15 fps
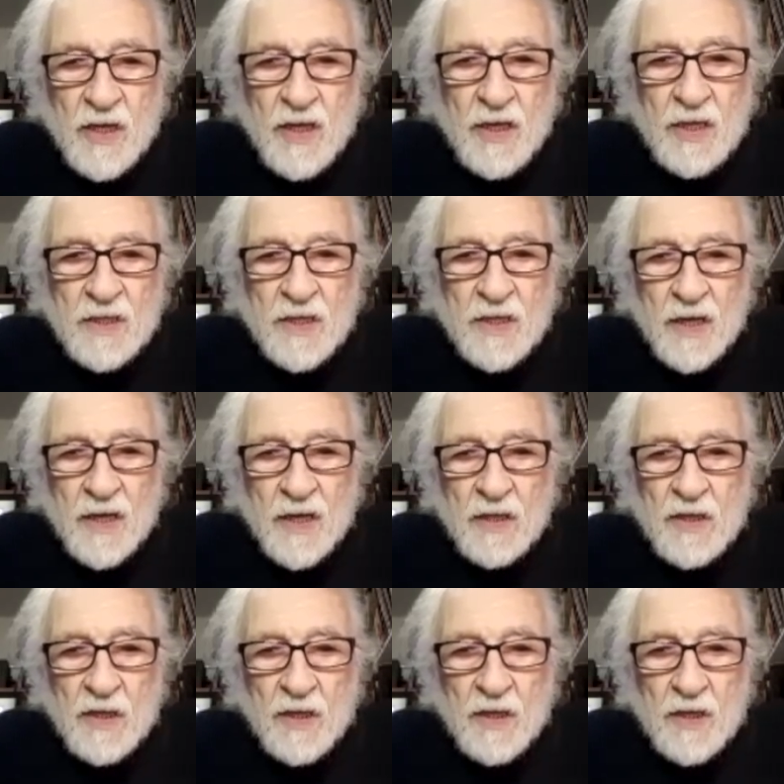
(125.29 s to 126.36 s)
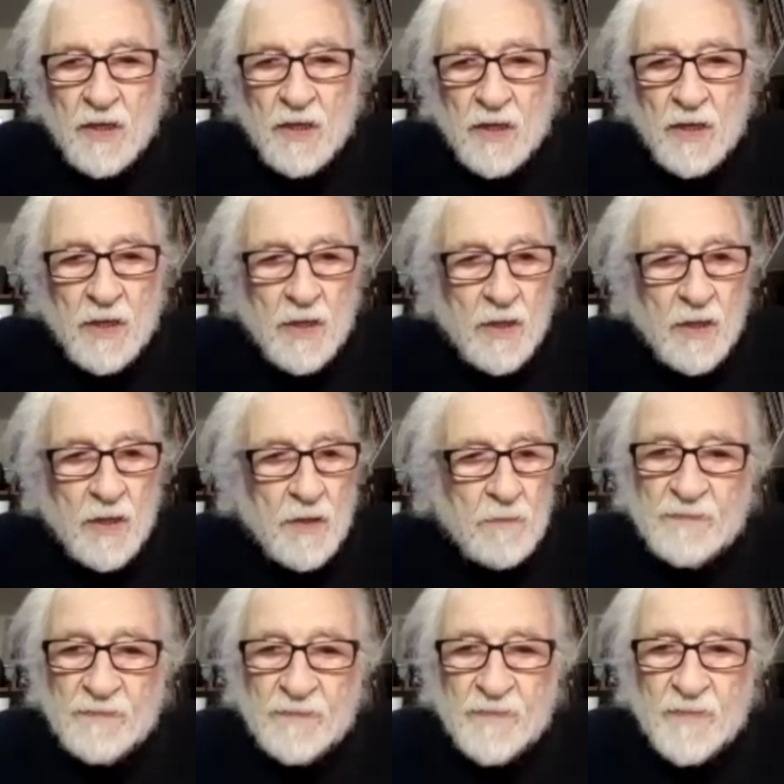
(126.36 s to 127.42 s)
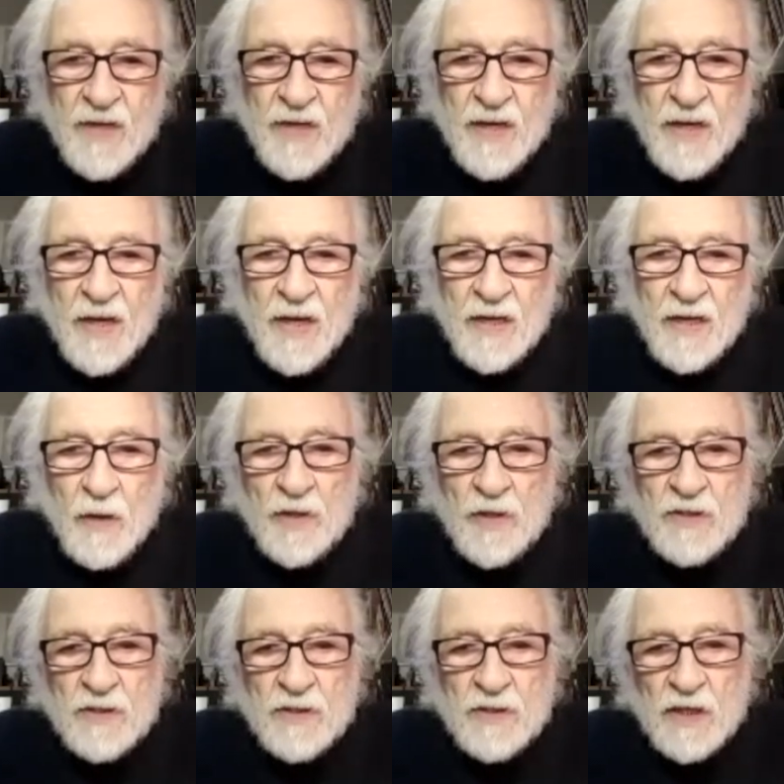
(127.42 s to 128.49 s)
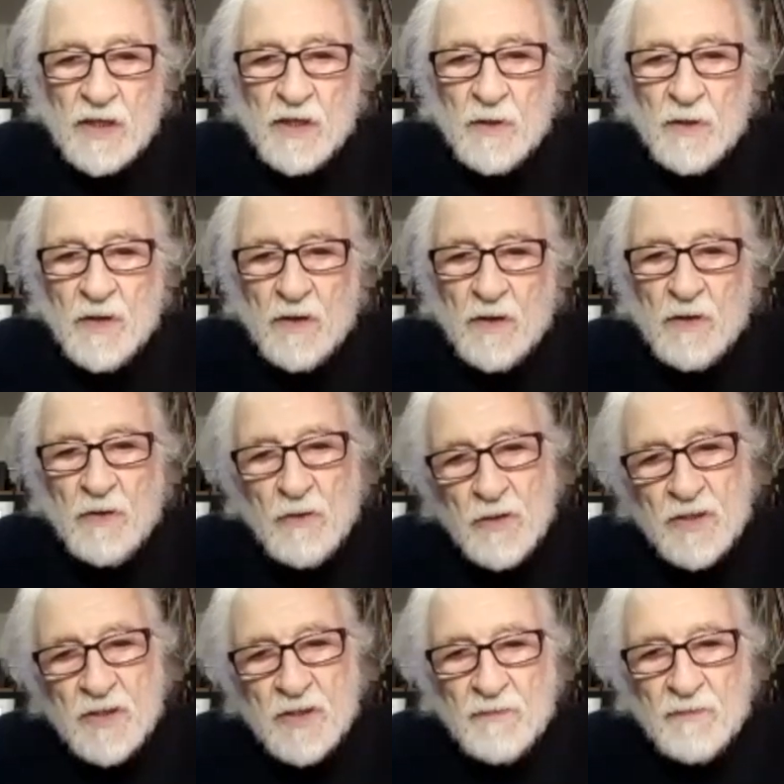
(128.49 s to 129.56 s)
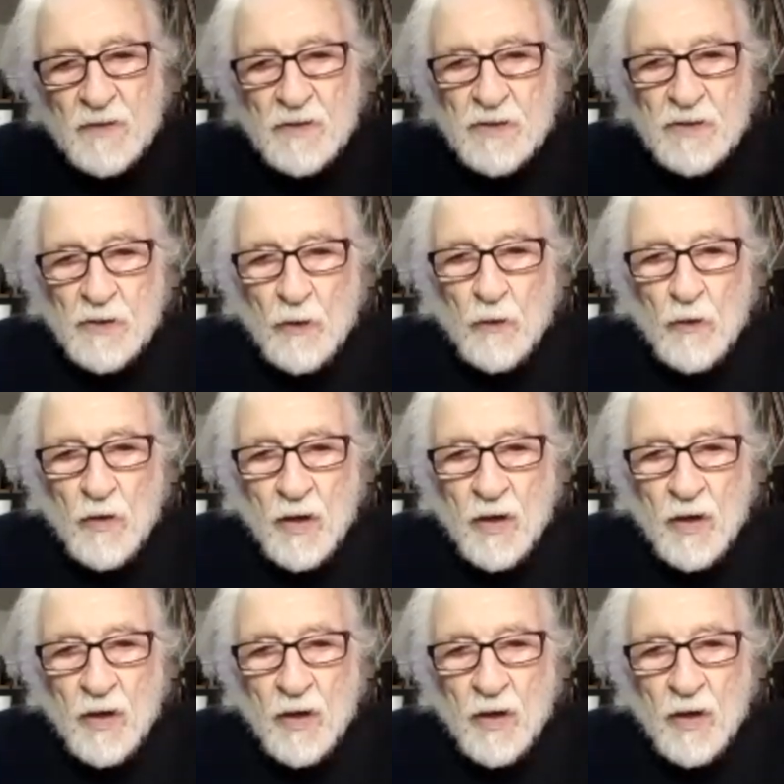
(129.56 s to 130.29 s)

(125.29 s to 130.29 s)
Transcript: he got a gig, and I went to see him. And of course, after the show,